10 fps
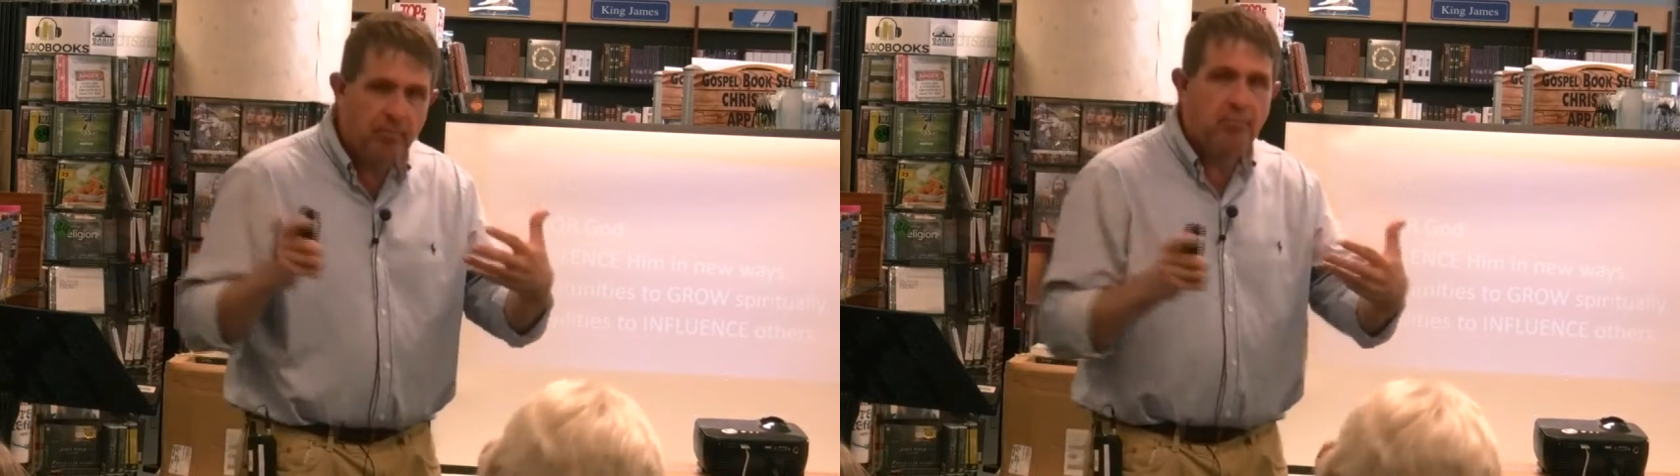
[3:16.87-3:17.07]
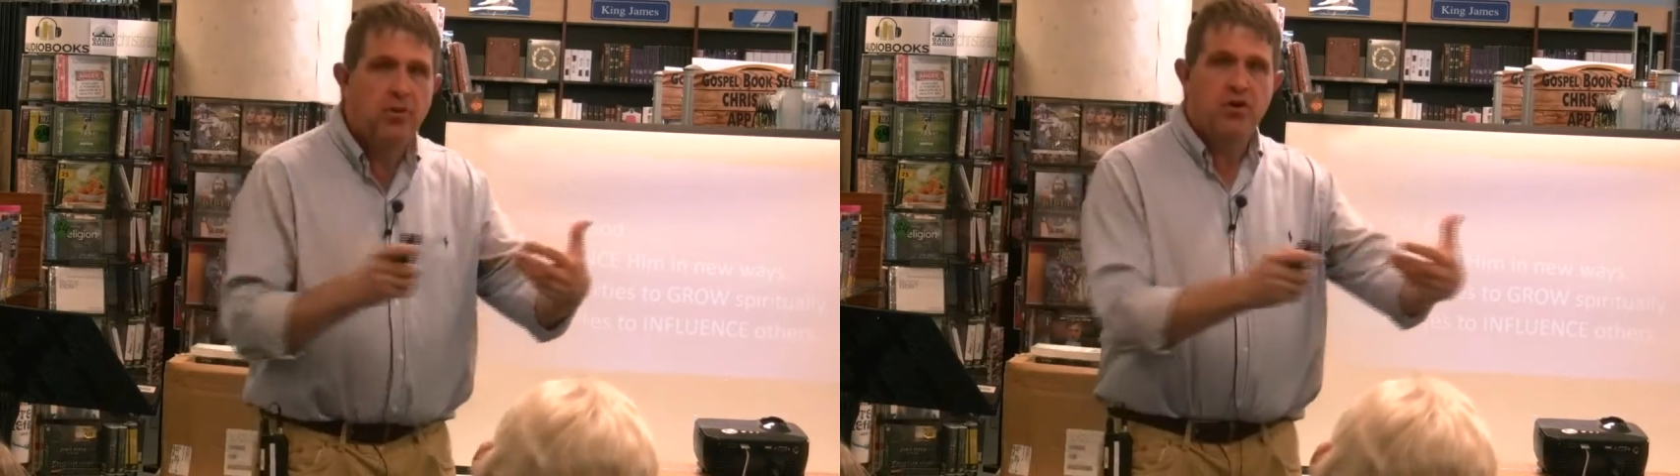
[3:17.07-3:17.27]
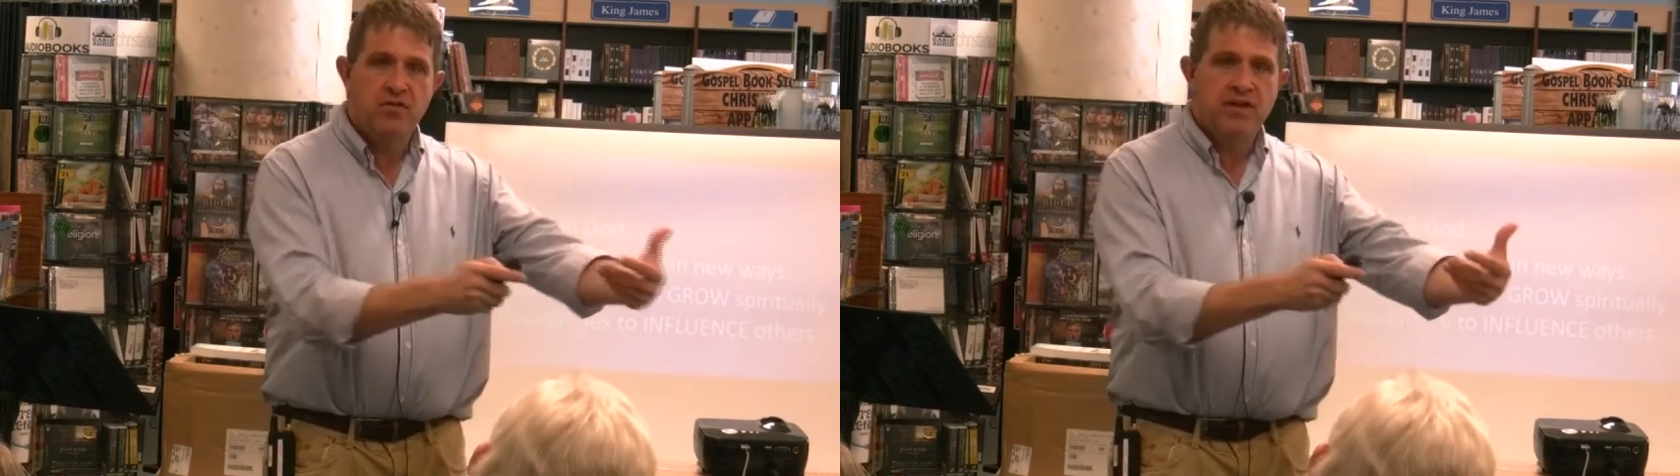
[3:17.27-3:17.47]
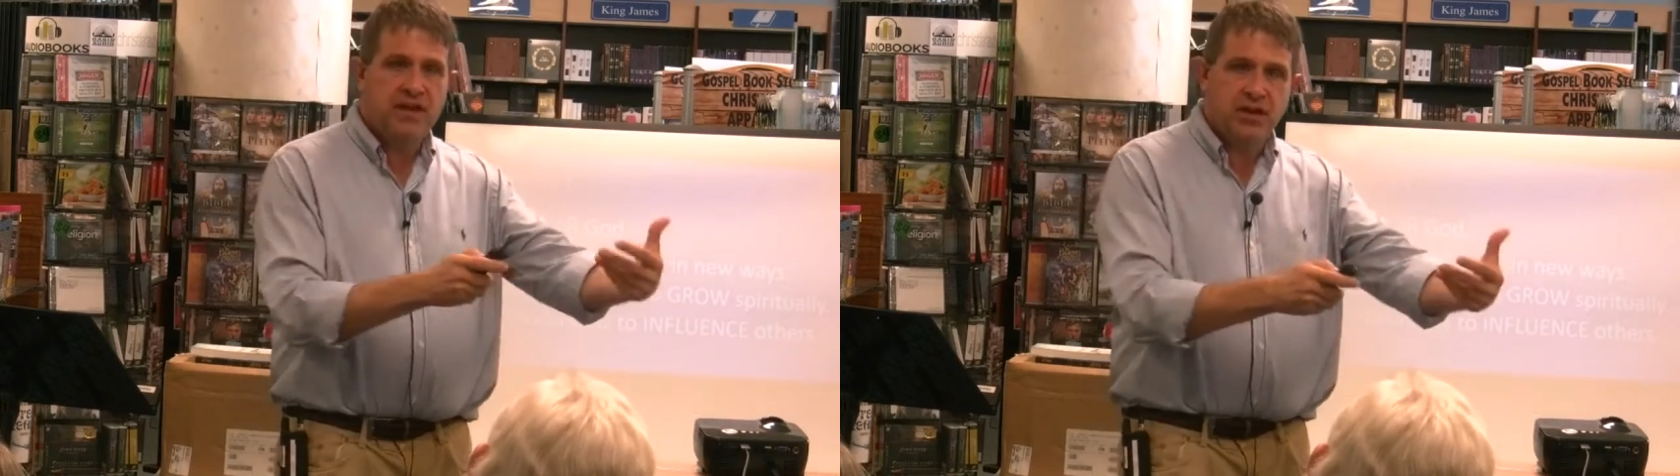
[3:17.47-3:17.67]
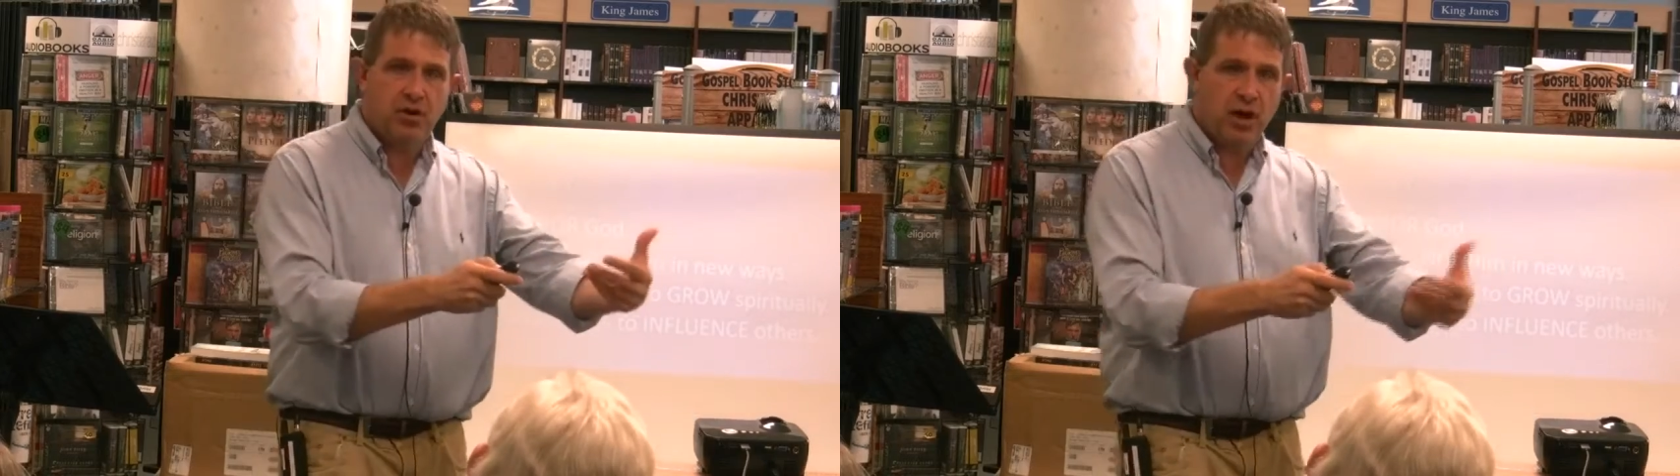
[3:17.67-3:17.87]

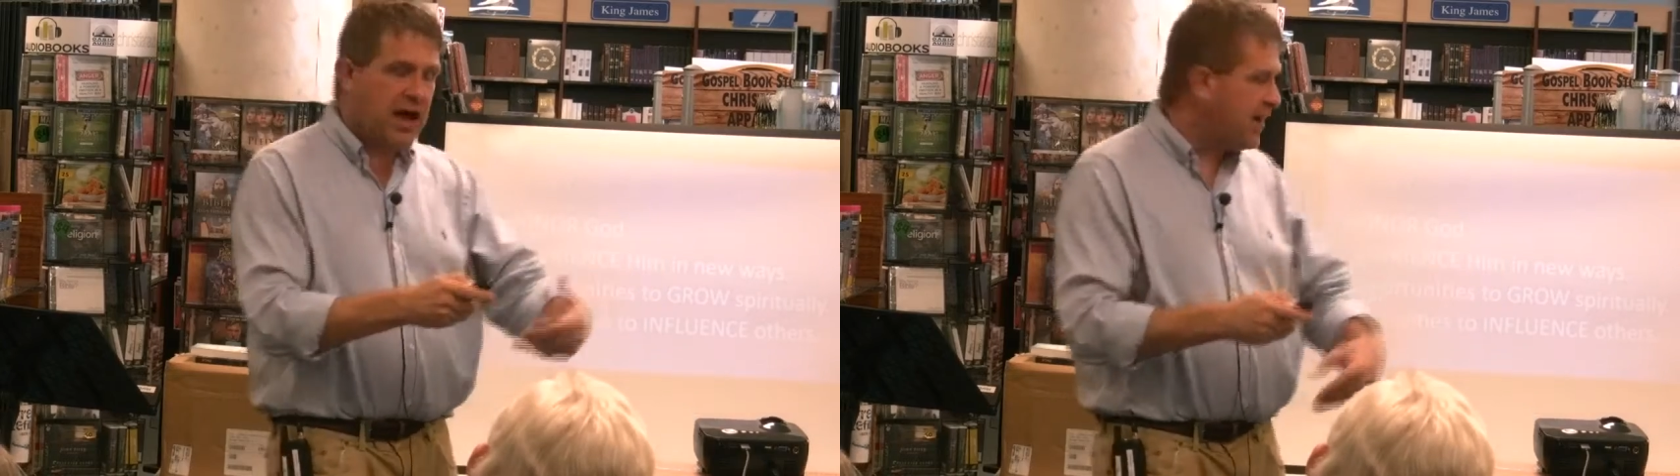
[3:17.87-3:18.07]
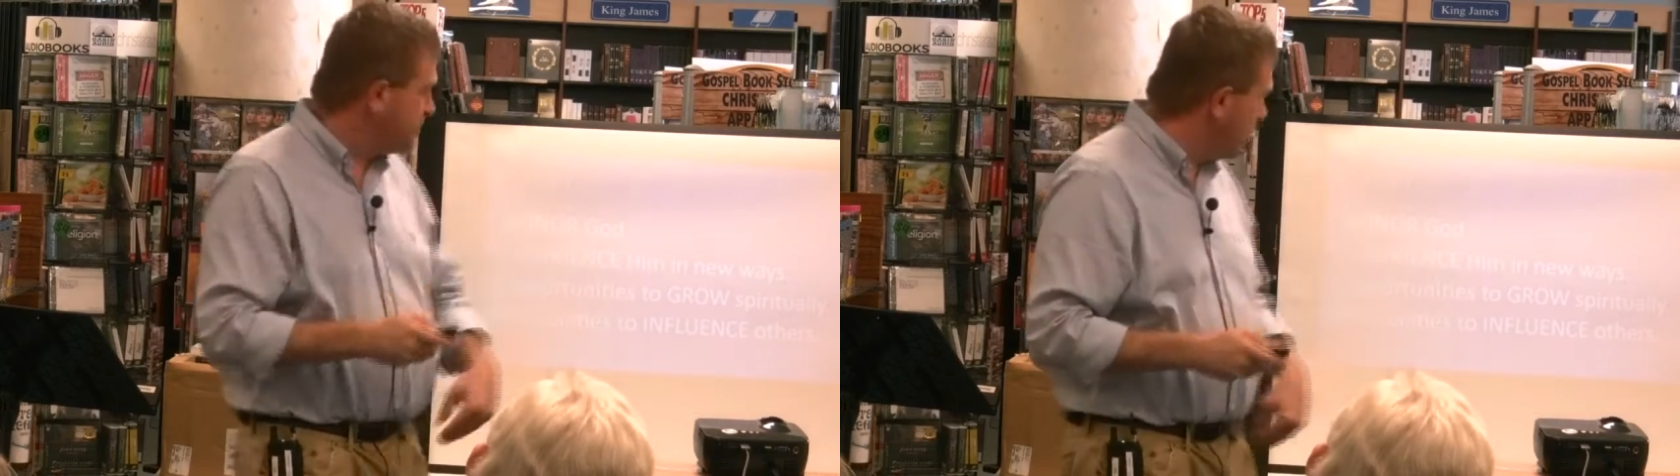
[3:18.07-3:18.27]
moving in your life